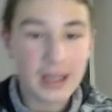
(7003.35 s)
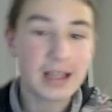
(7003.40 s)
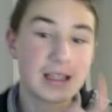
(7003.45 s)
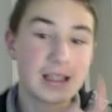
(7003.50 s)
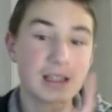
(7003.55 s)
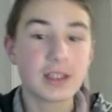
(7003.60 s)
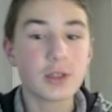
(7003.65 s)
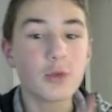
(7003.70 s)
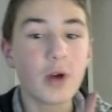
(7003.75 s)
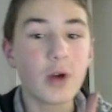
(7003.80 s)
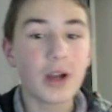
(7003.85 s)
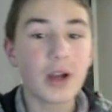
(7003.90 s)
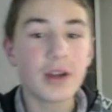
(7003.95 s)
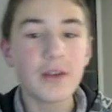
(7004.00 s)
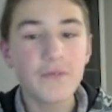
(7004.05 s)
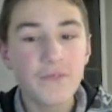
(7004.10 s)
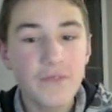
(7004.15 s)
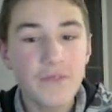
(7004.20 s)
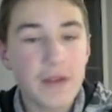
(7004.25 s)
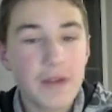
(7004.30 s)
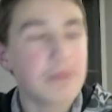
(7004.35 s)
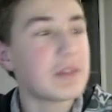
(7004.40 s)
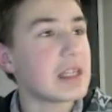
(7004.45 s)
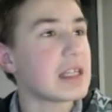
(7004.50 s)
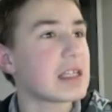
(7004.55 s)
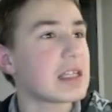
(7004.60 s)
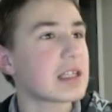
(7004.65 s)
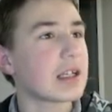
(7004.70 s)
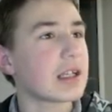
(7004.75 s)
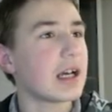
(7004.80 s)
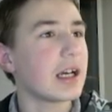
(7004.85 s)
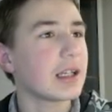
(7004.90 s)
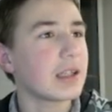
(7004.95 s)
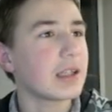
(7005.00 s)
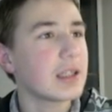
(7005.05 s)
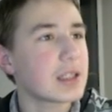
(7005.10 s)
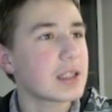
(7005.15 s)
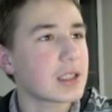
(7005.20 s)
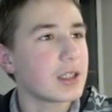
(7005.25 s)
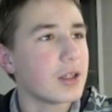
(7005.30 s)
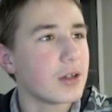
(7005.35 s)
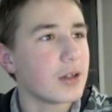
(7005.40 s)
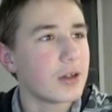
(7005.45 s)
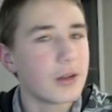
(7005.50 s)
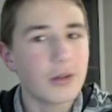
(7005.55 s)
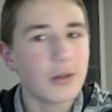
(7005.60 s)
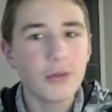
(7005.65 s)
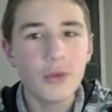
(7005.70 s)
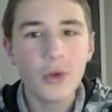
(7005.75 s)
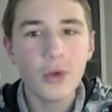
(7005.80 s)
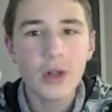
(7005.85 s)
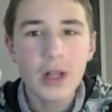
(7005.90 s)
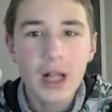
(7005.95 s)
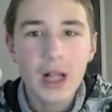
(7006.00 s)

It's 215th like. Let's go.